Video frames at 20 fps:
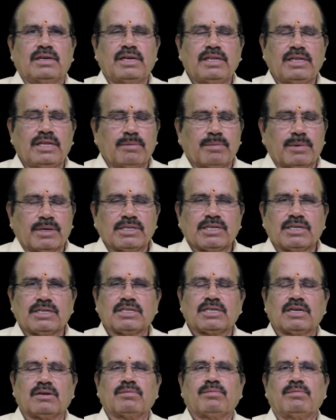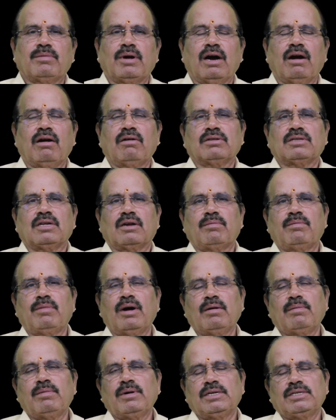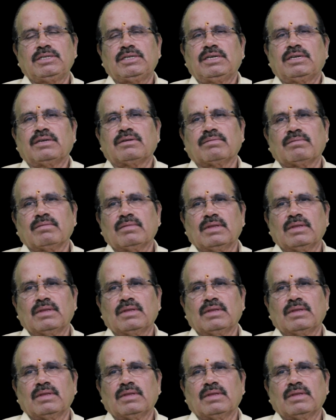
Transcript: in the presence of Mahavatar Babaji